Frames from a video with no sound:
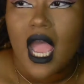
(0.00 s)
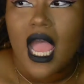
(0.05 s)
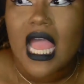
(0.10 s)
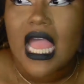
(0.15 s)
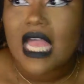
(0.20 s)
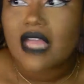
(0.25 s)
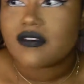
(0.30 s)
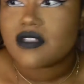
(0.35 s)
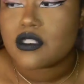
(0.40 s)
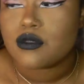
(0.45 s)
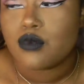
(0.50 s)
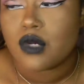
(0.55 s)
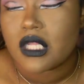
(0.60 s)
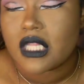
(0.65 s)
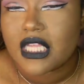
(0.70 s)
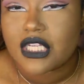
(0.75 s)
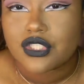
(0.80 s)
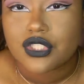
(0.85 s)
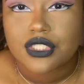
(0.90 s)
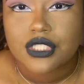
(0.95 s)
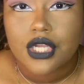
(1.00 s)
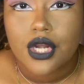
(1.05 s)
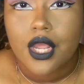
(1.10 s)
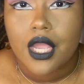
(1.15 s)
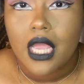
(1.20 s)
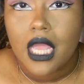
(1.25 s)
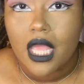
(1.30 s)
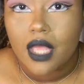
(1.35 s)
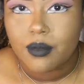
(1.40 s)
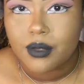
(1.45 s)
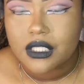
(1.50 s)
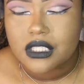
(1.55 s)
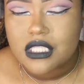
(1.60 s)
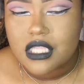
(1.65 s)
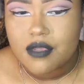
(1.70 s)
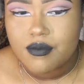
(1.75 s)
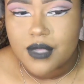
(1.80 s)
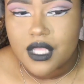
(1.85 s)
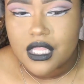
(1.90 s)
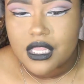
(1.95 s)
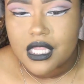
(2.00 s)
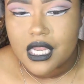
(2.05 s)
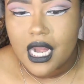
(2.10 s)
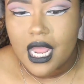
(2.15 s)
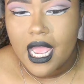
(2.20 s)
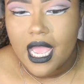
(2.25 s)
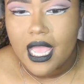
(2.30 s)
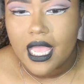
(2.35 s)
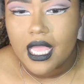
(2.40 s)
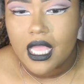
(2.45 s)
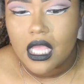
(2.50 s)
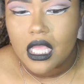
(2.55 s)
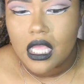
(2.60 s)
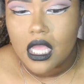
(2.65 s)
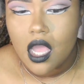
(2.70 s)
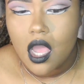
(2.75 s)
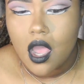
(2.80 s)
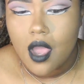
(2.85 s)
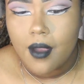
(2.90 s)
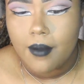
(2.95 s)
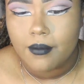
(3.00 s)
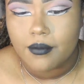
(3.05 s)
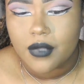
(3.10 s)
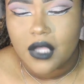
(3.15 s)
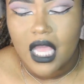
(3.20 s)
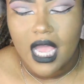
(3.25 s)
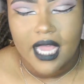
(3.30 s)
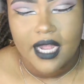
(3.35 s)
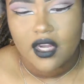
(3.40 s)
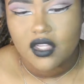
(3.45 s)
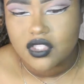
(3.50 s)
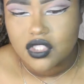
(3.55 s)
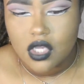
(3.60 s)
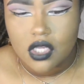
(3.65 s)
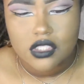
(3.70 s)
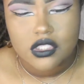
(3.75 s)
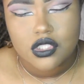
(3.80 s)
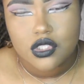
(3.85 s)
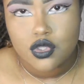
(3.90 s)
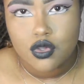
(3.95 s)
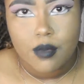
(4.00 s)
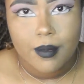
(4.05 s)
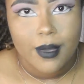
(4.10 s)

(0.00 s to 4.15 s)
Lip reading: I have some more lashes that are coming to me that I got, and I'll talk to you